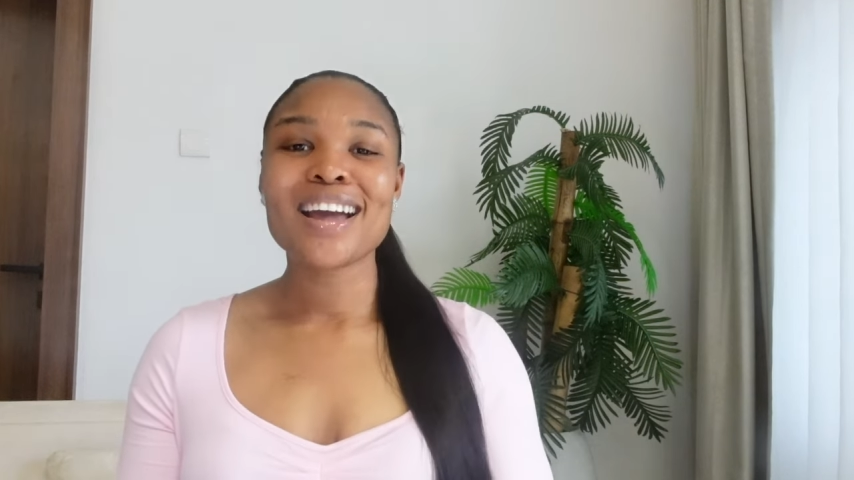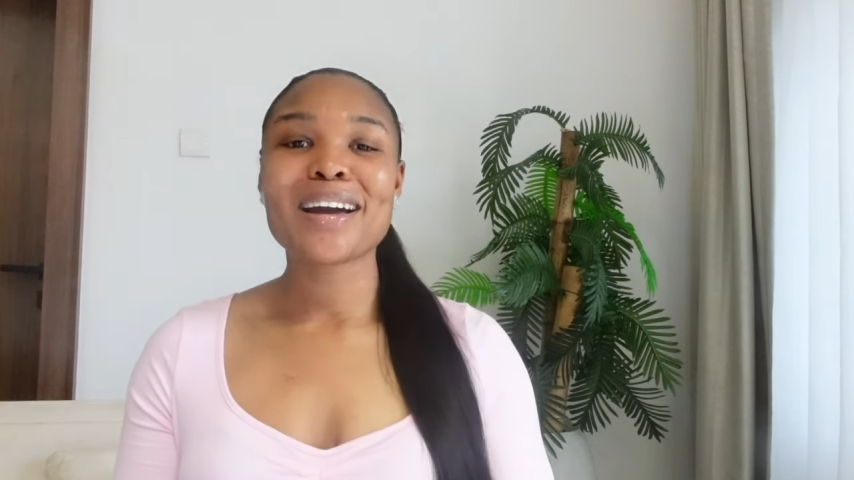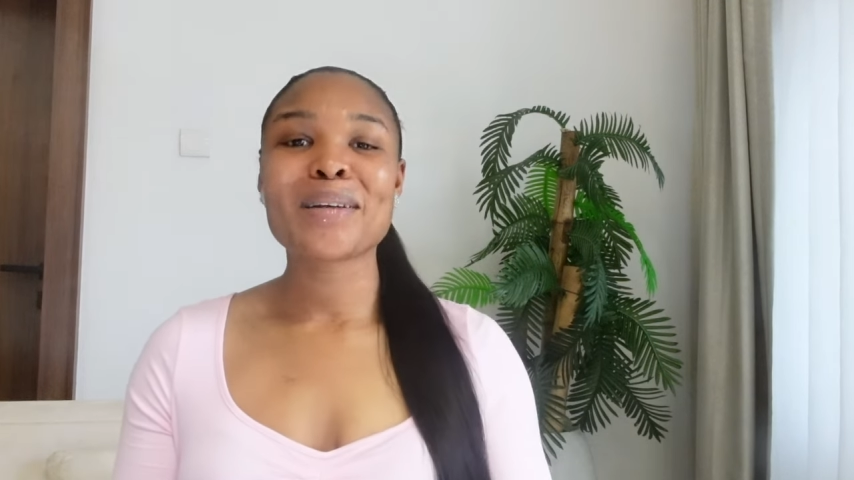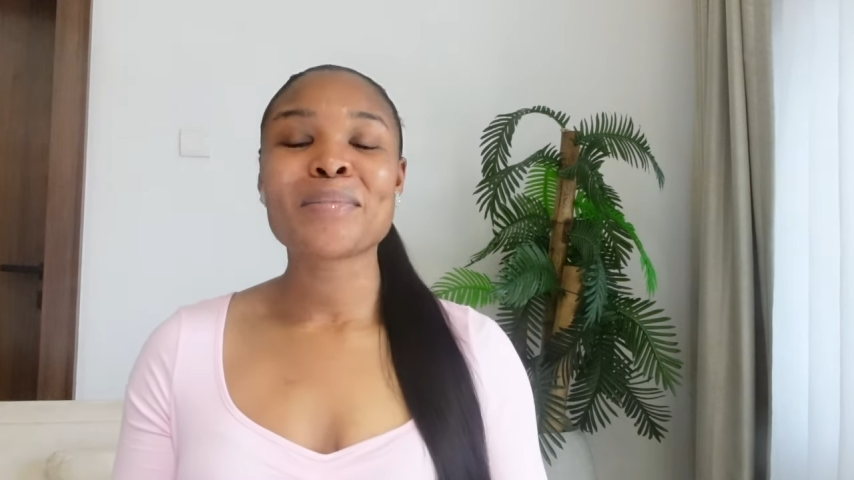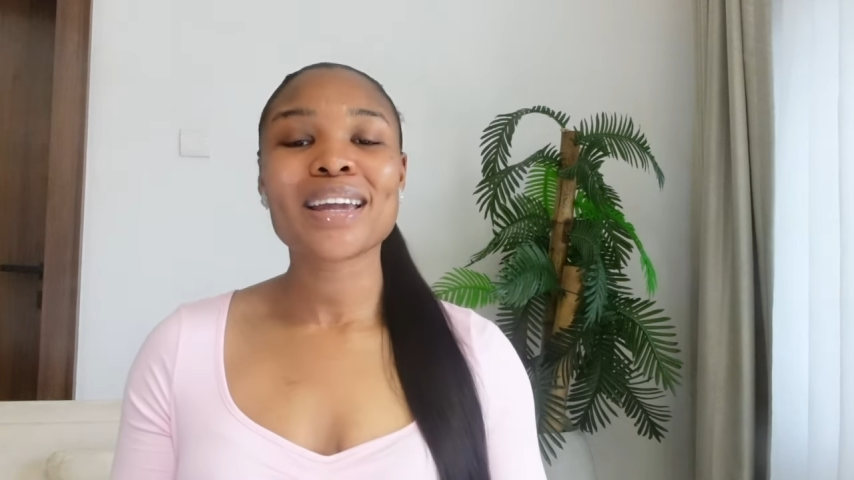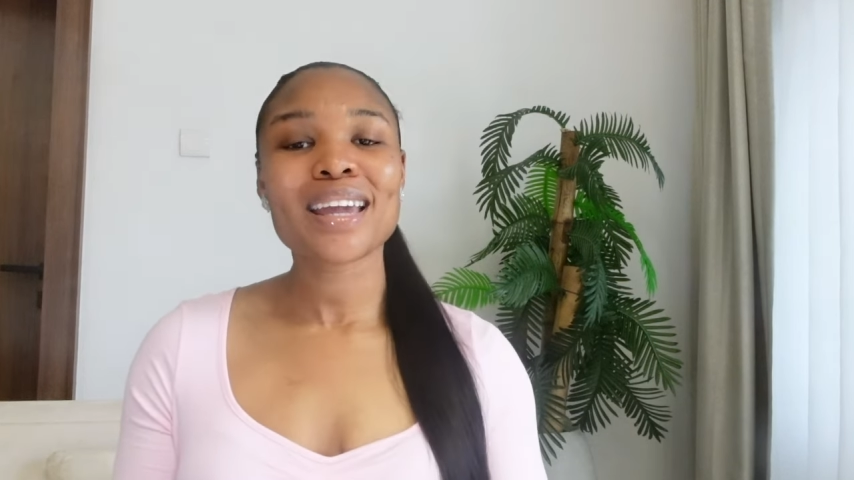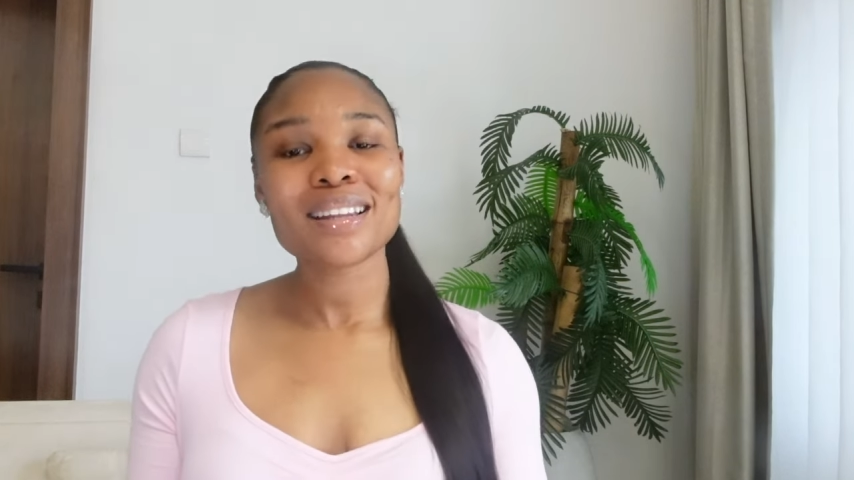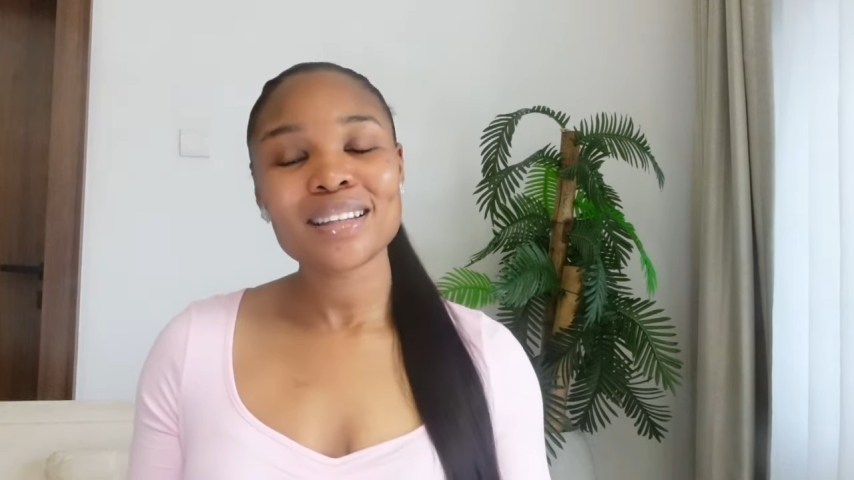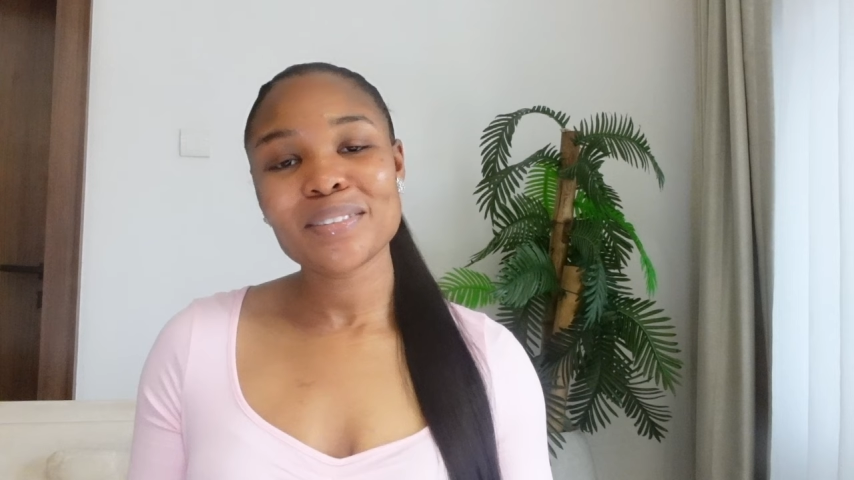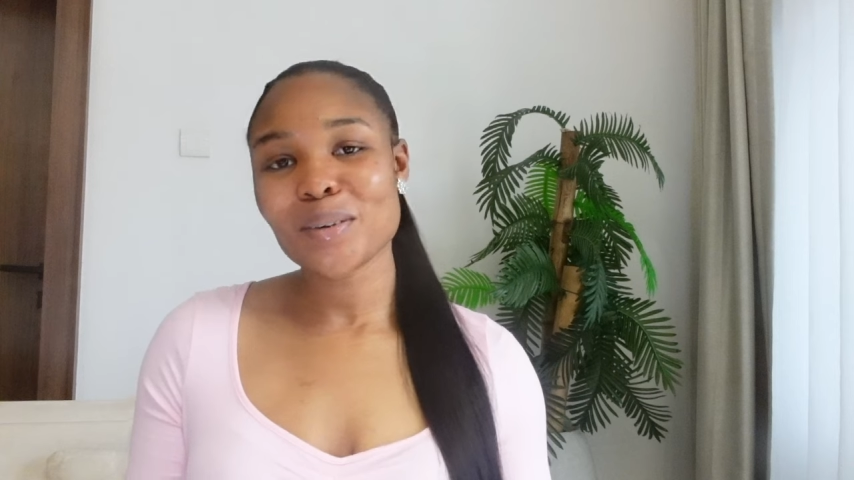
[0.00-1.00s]
um, I get
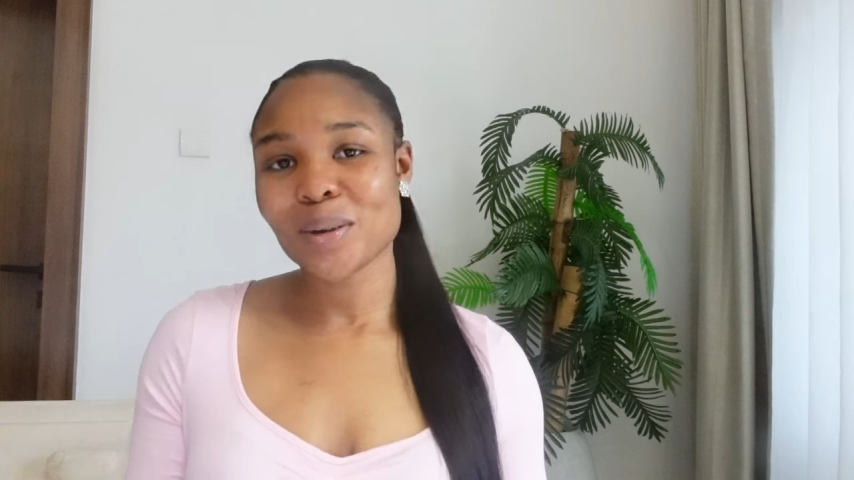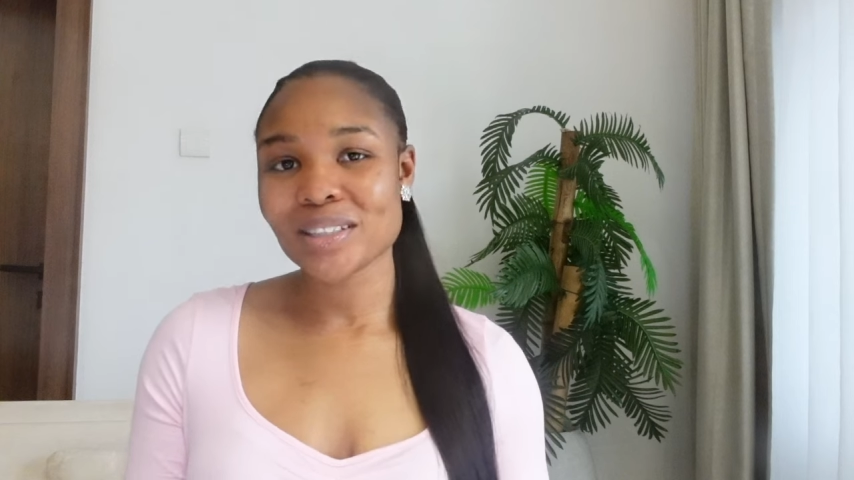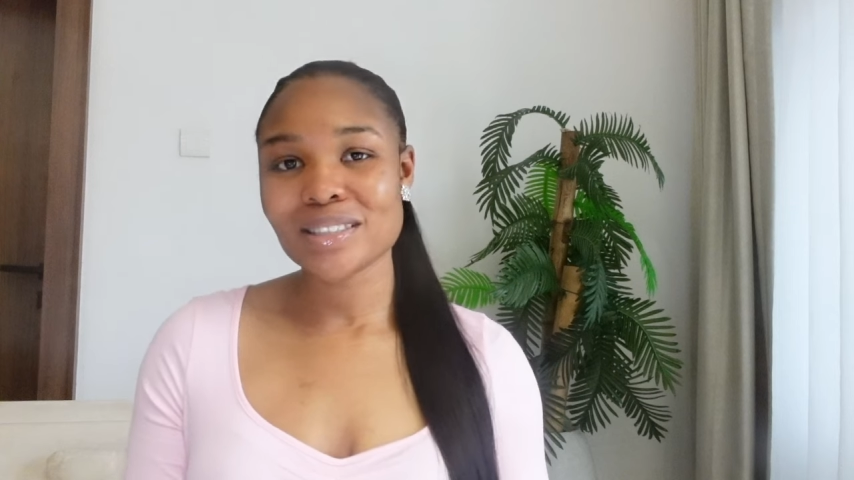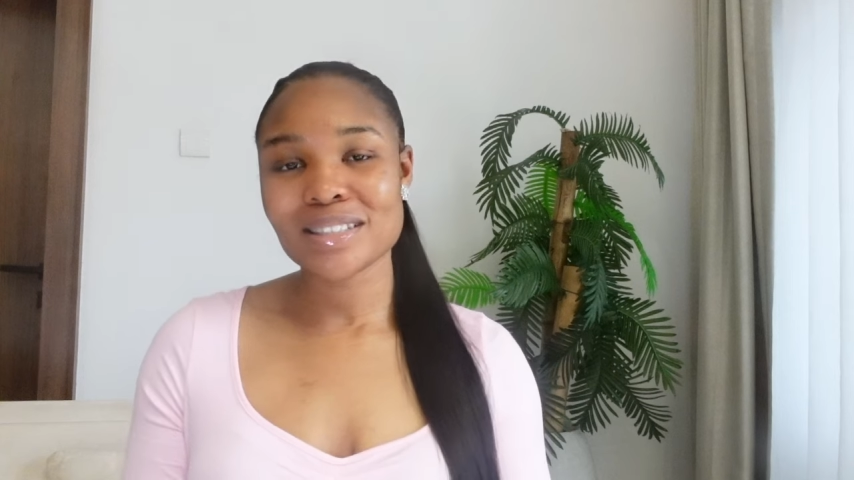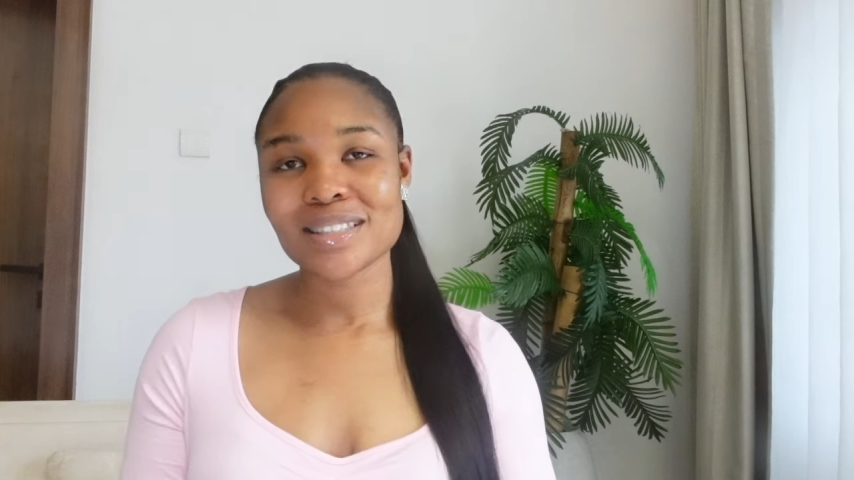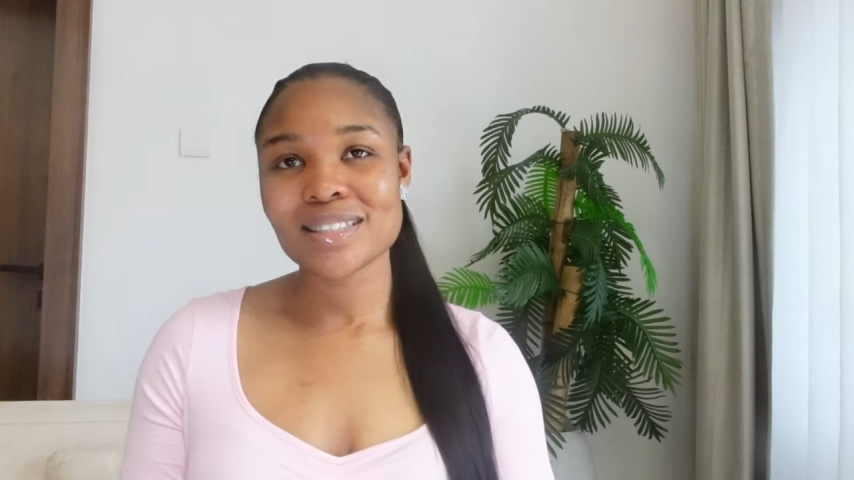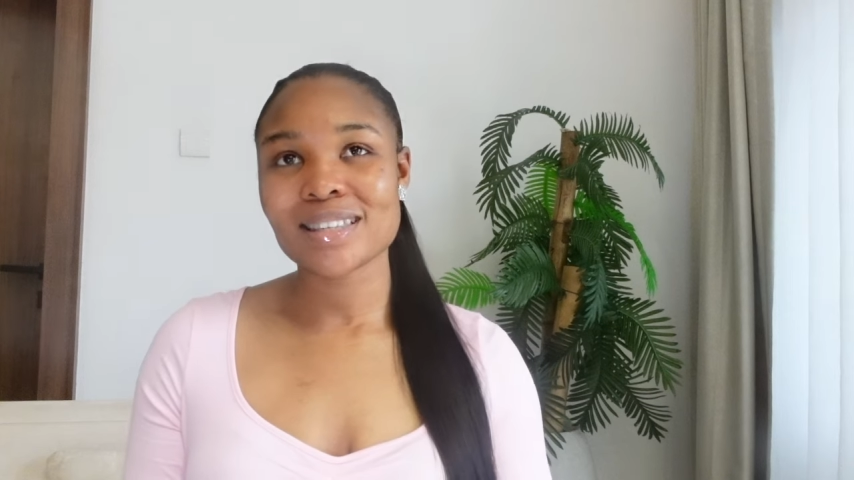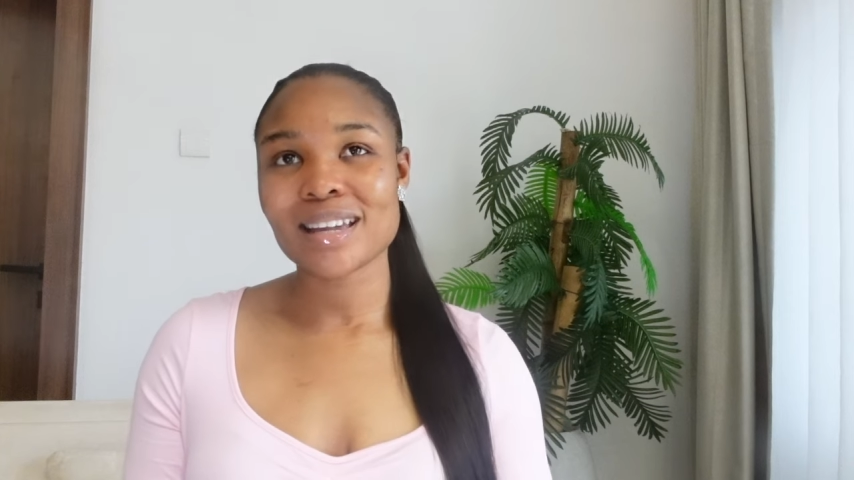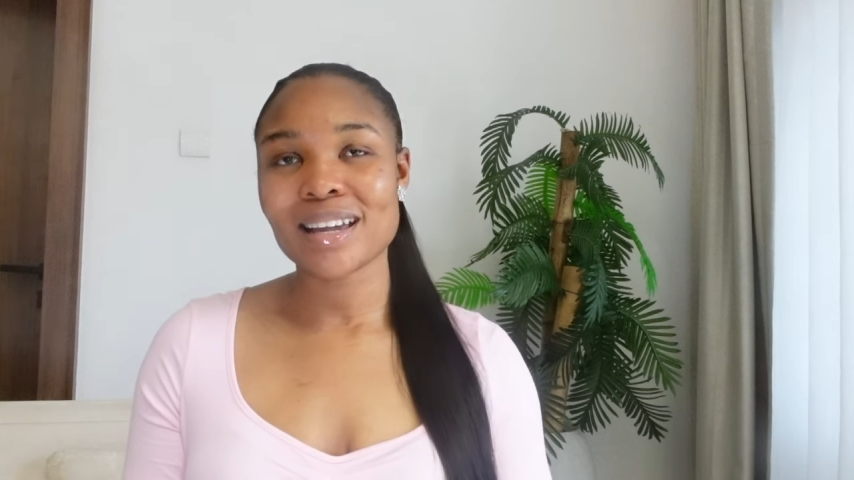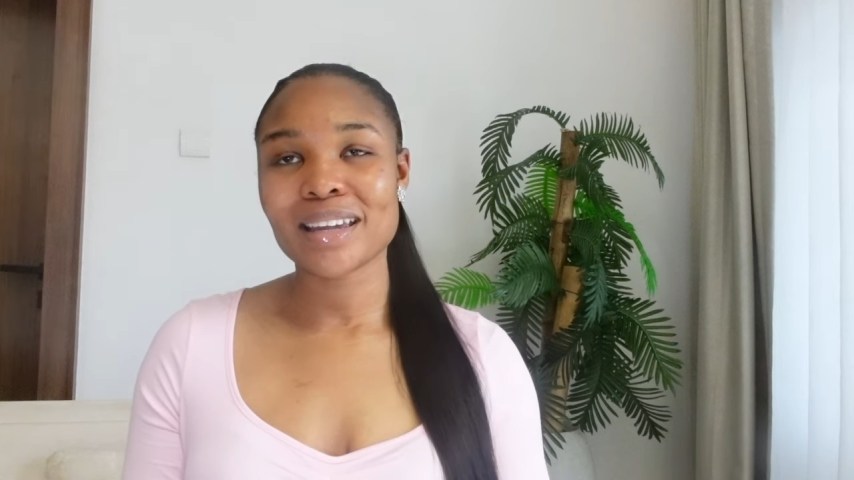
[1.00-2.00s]
a lot of questions
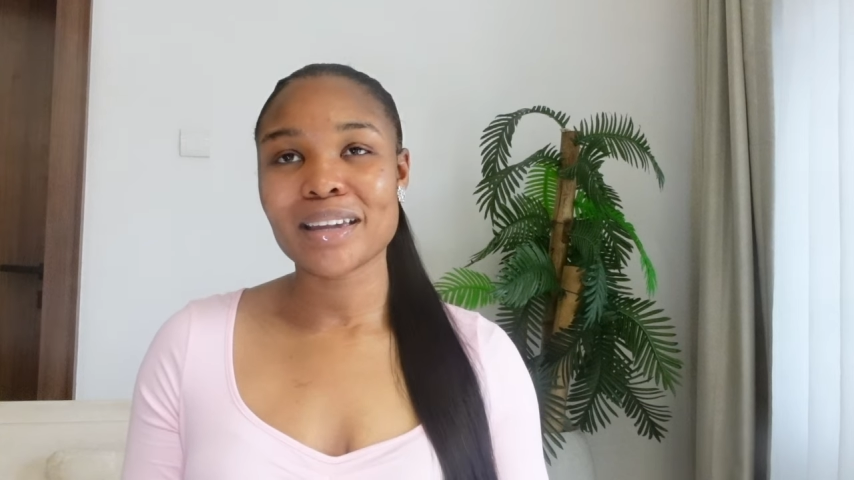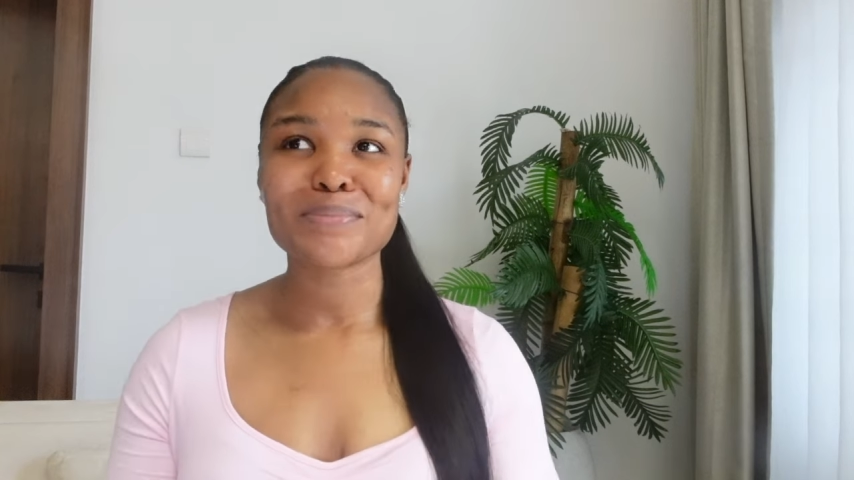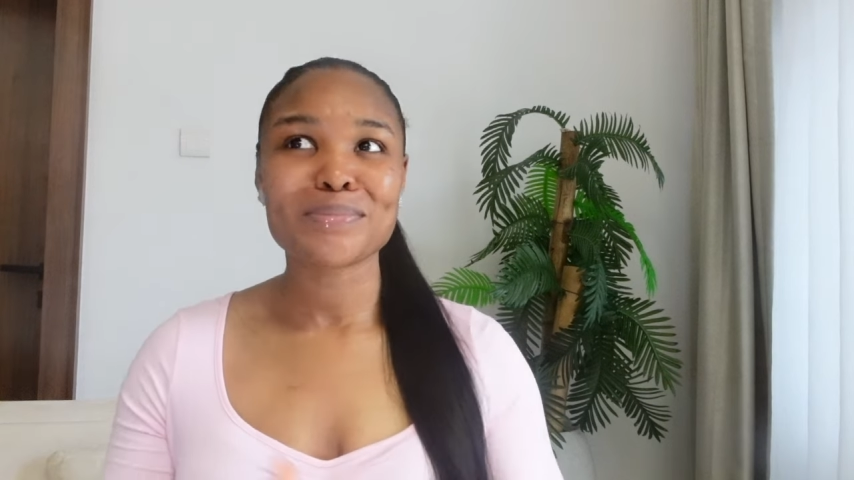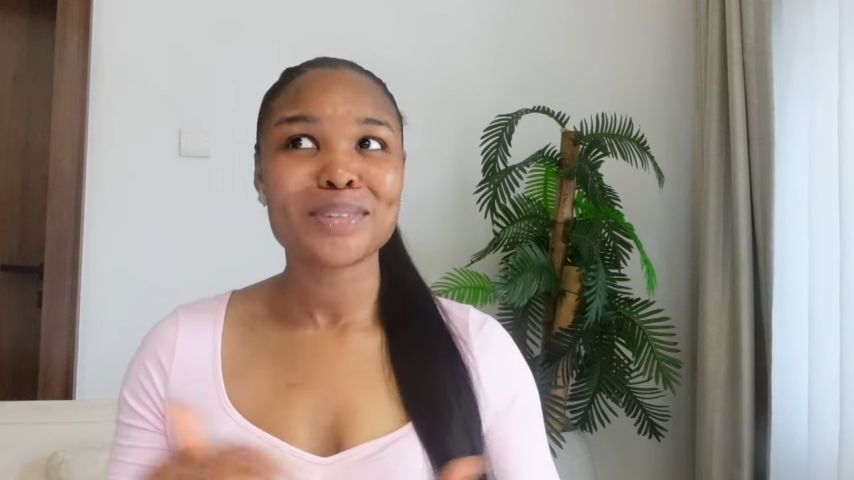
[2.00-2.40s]
like,